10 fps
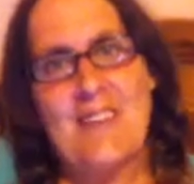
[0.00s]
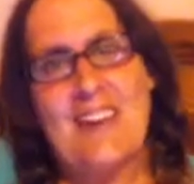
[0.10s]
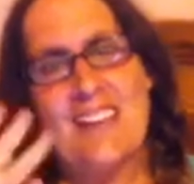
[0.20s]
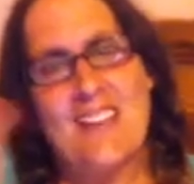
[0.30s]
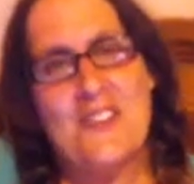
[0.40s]

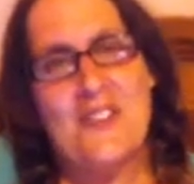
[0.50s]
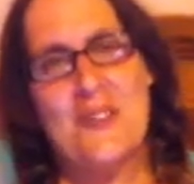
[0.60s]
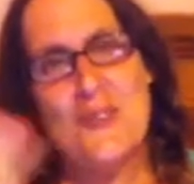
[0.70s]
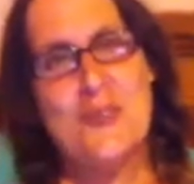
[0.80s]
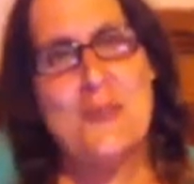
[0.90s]
weight loss
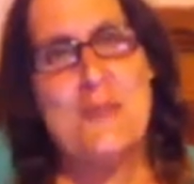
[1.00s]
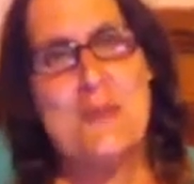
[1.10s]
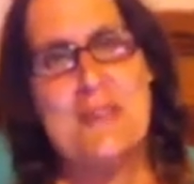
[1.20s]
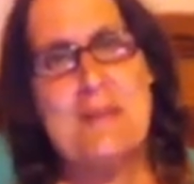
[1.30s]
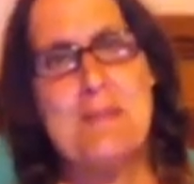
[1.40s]
surgery
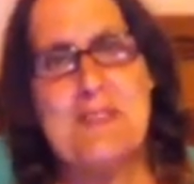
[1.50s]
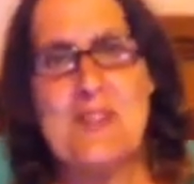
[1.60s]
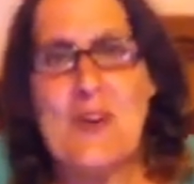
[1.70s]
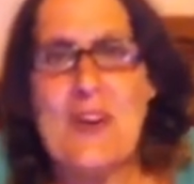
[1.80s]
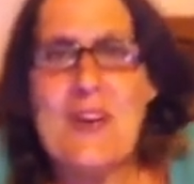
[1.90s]
peeps.
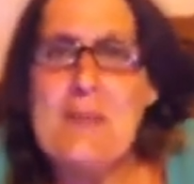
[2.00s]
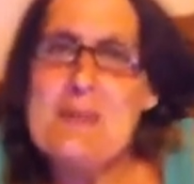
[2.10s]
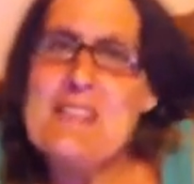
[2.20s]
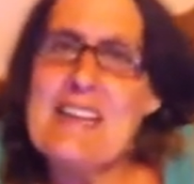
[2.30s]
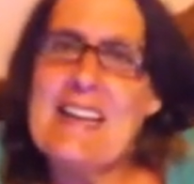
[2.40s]
Sorry
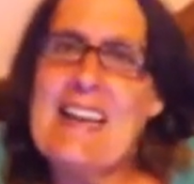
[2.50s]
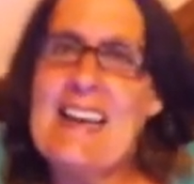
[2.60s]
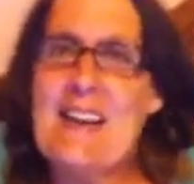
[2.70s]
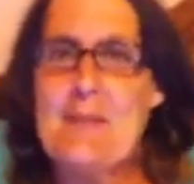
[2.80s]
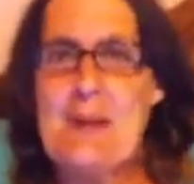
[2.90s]
I'm a day
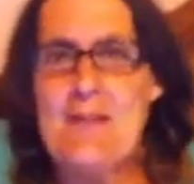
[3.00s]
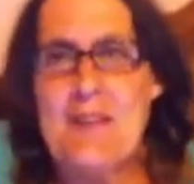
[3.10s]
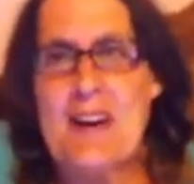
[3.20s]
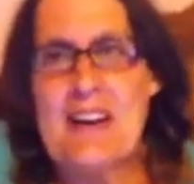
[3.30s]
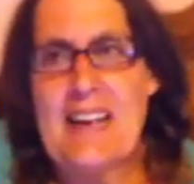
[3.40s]
late on my
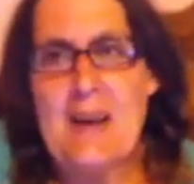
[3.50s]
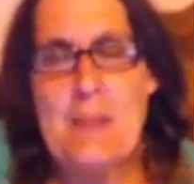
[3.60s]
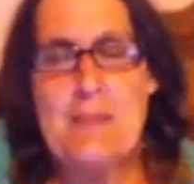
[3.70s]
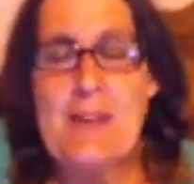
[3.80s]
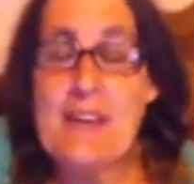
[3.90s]
Friday
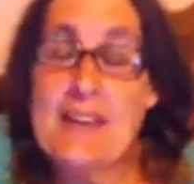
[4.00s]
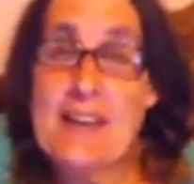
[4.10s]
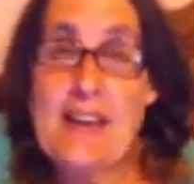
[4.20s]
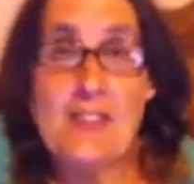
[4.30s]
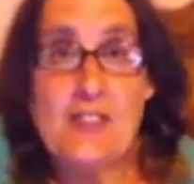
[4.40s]
update,
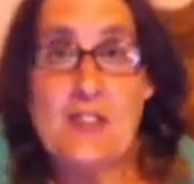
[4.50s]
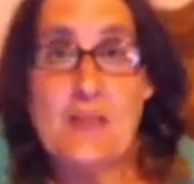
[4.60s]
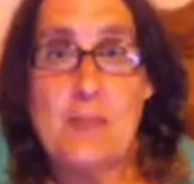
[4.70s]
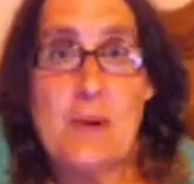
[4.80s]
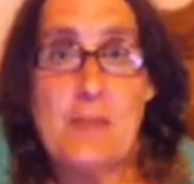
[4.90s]
and actually I
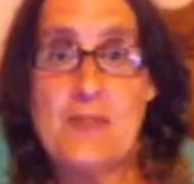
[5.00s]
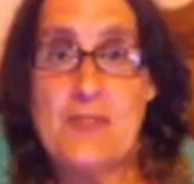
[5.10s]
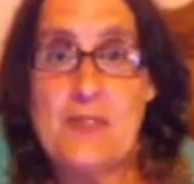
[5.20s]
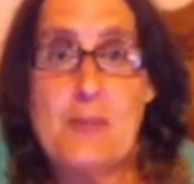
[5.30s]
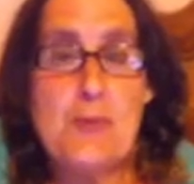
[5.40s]
probably
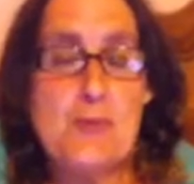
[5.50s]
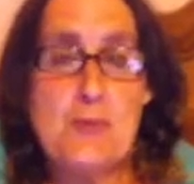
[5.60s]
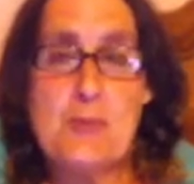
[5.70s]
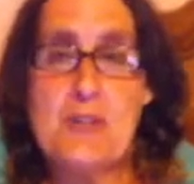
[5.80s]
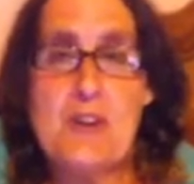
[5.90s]
seem to
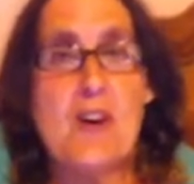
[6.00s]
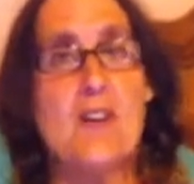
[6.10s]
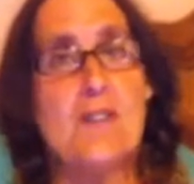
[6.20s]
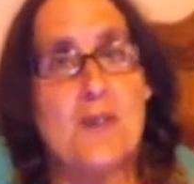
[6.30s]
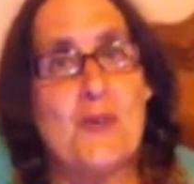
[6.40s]
have been
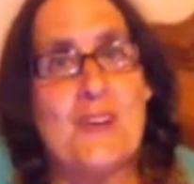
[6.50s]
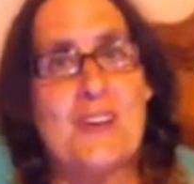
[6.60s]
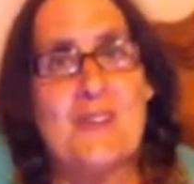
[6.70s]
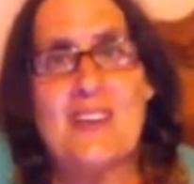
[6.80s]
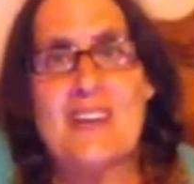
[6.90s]
gone for
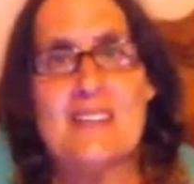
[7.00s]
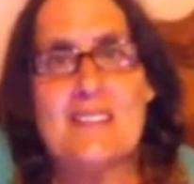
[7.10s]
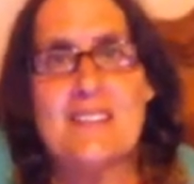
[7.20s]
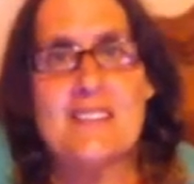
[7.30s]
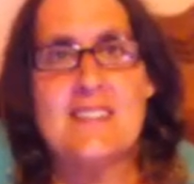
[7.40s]
quite a while
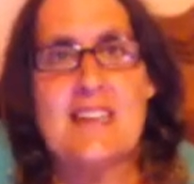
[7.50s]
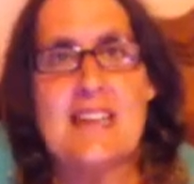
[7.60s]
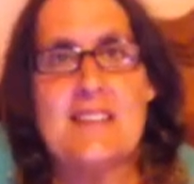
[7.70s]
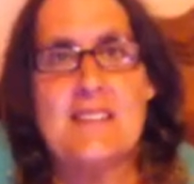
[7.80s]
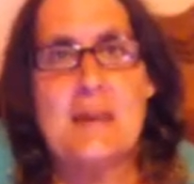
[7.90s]
since the
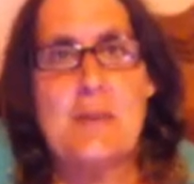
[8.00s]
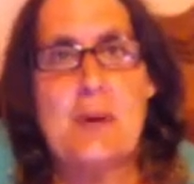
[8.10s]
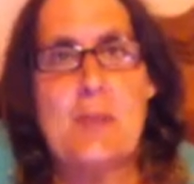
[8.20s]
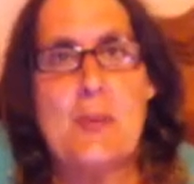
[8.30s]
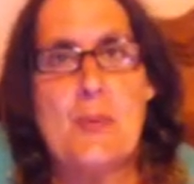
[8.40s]
last time
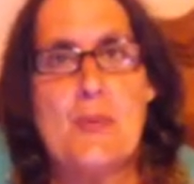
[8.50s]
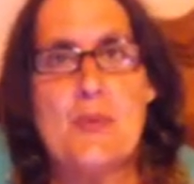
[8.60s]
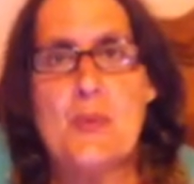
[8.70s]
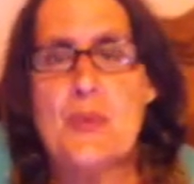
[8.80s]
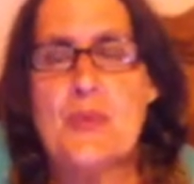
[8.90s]
I
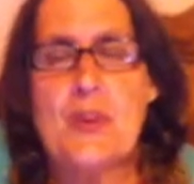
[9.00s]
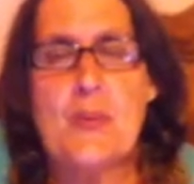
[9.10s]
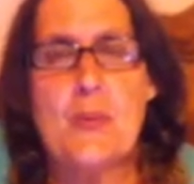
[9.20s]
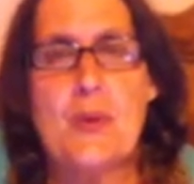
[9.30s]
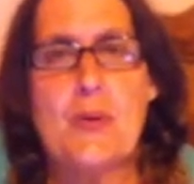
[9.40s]
posted was
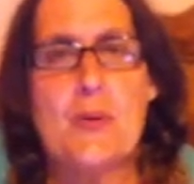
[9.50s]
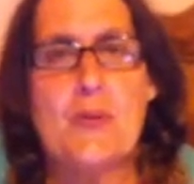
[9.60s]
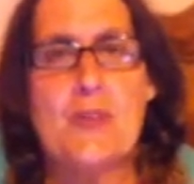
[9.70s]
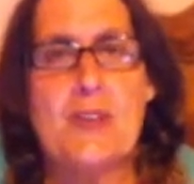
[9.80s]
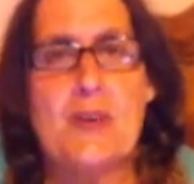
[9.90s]
that weird
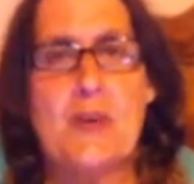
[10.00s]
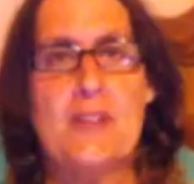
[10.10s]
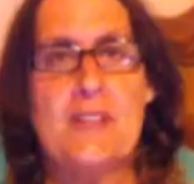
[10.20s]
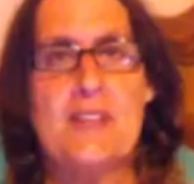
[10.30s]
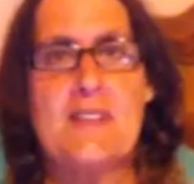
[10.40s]
video I
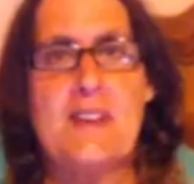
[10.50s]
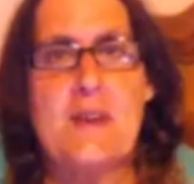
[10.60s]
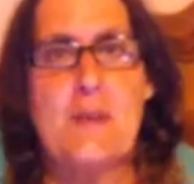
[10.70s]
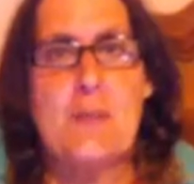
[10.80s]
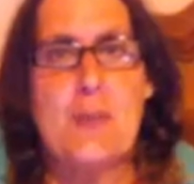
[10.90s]
did in the
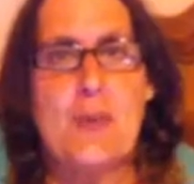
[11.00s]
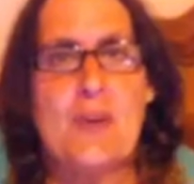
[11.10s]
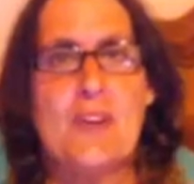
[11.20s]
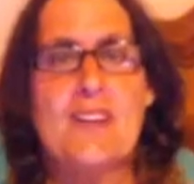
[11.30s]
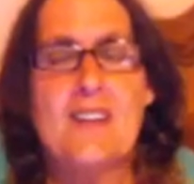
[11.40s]

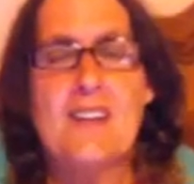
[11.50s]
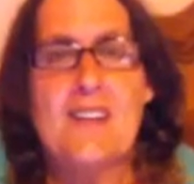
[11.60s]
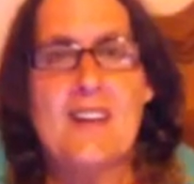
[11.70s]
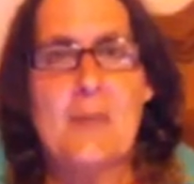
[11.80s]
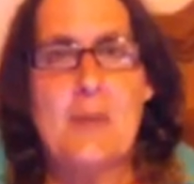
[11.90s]
airport
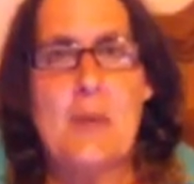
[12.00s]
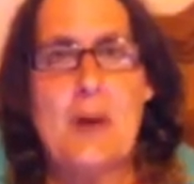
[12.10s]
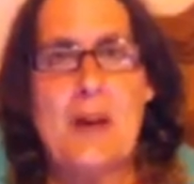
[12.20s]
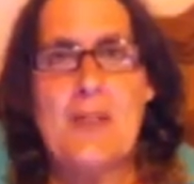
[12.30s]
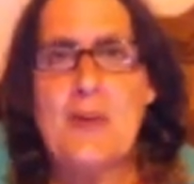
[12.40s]
on my
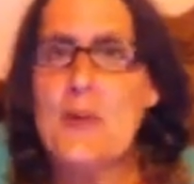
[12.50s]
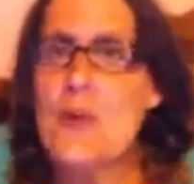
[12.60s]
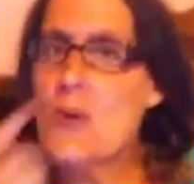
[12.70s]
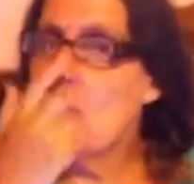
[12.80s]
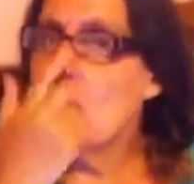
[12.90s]
way to the
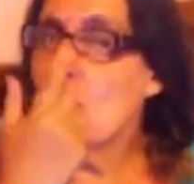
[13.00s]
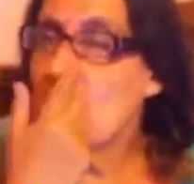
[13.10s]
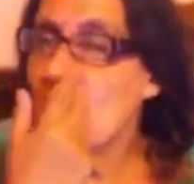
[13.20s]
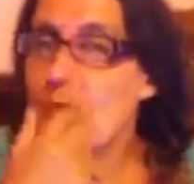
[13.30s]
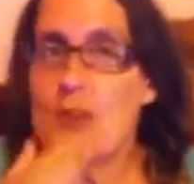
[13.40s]
gorge. Well,
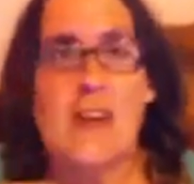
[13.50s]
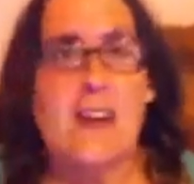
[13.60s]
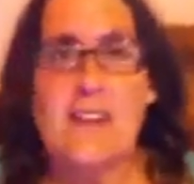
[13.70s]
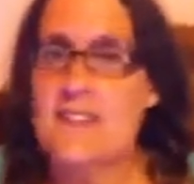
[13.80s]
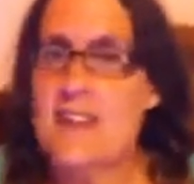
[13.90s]
first I
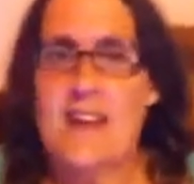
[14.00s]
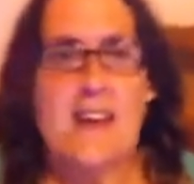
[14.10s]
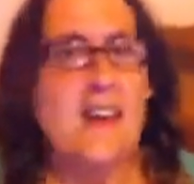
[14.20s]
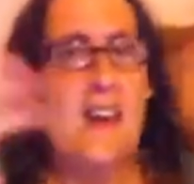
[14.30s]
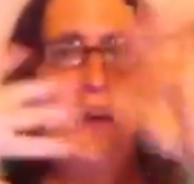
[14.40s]
gotta say,